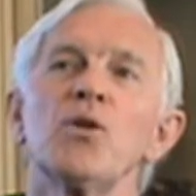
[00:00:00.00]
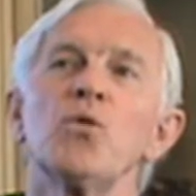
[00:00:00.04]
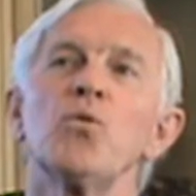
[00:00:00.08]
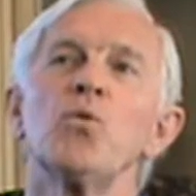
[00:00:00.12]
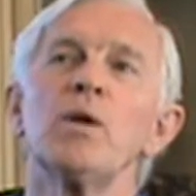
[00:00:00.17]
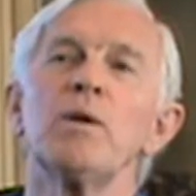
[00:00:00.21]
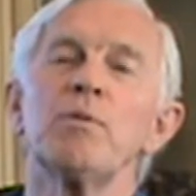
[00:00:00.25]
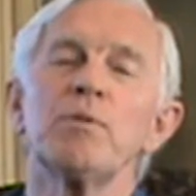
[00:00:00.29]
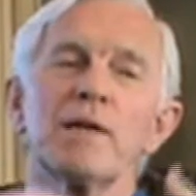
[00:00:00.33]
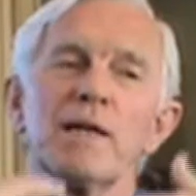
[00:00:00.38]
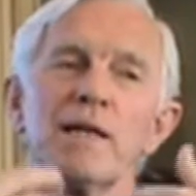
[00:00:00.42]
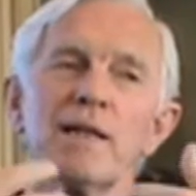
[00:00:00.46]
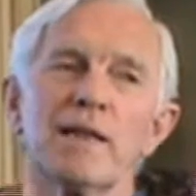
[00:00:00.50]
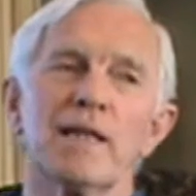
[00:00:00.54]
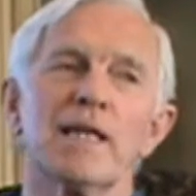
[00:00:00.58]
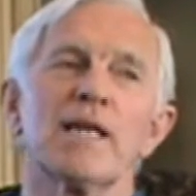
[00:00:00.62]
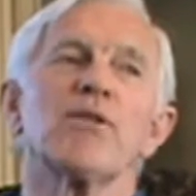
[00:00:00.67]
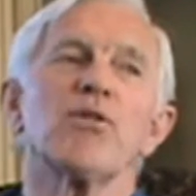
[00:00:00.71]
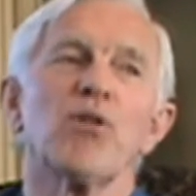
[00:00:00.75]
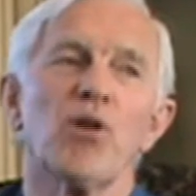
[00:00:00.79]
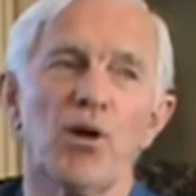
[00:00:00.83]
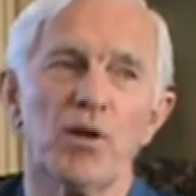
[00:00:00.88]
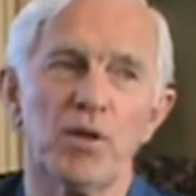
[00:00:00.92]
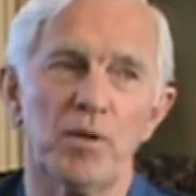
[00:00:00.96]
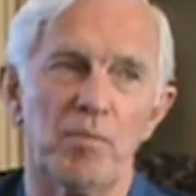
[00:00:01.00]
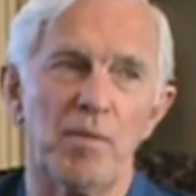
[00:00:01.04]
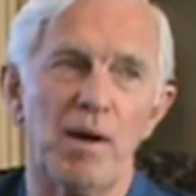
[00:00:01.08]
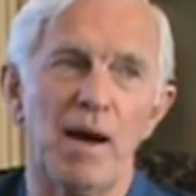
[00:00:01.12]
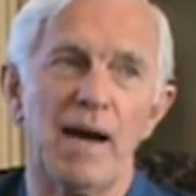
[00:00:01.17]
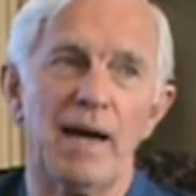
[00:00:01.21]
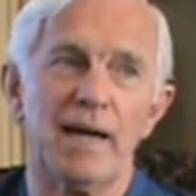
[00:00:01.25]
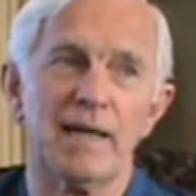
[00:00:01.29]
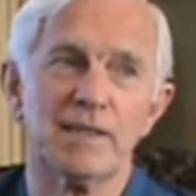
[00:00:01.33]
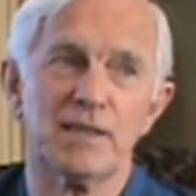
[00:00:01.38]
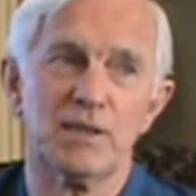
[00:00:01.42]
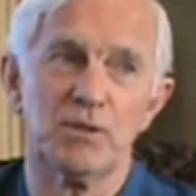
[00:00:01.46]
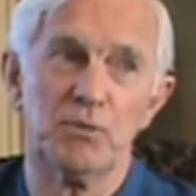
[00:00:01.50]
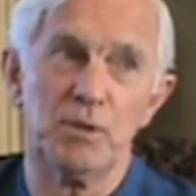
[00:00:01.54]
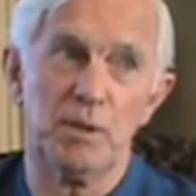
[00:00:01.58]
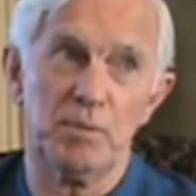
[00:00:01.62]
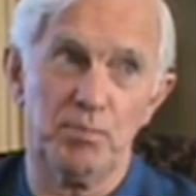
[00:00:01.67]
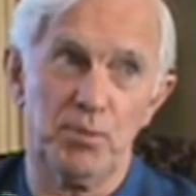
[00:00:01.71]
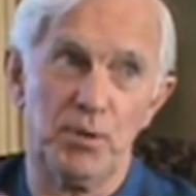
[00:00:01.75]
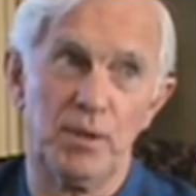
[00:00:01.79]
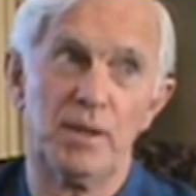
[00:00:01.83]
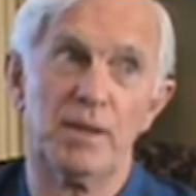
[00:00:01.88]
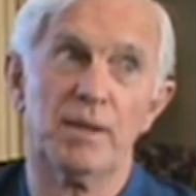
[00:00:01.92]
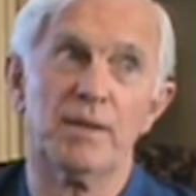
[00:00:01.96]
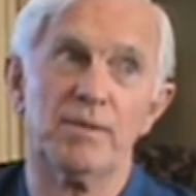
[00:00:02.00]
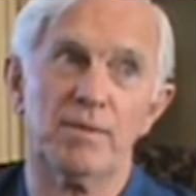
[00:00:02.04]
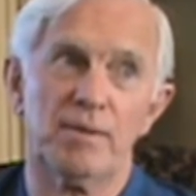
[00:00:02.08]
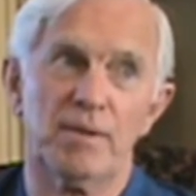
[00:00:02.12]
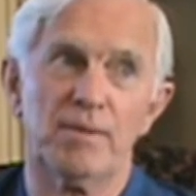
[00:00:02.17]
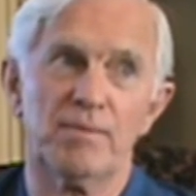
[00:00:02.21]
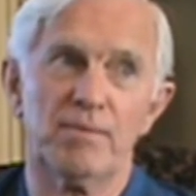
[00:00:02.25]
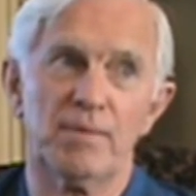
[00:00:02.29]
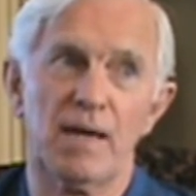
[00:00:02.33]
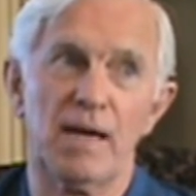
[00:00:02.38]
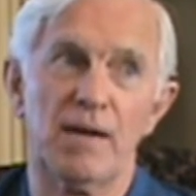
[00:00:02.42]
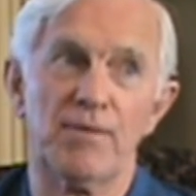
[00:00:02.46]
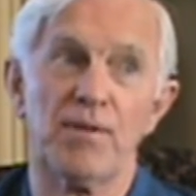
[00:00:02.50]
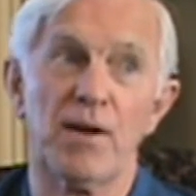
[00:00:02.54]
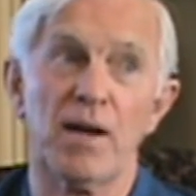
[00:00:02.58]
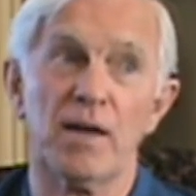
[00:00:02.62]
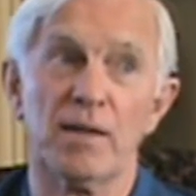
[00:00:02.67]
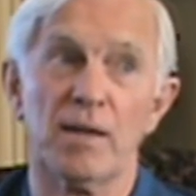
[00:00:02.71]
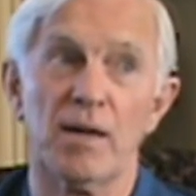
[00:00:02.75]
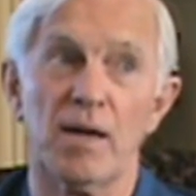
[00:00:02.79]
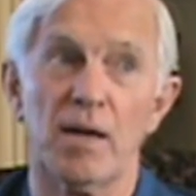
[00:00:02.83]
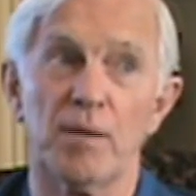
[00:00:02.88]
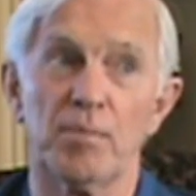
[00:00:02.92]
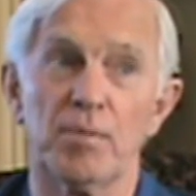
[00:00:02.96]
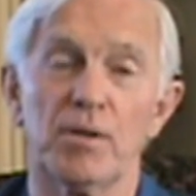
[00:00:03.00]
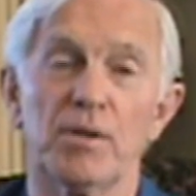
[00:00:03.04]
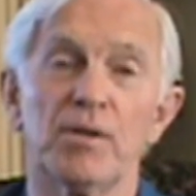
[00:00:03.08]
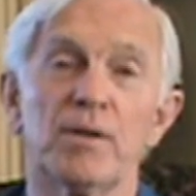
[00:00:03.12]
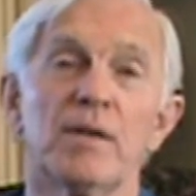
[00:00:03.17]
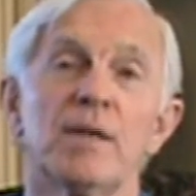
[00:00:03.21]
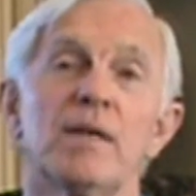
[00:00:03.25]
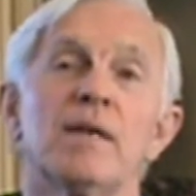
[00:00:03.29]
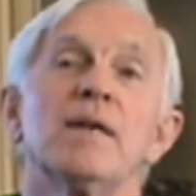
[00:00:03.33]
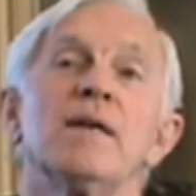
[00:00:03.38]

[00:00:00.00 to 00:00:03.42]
we would clear all the mines that we put in the Havana Harbor.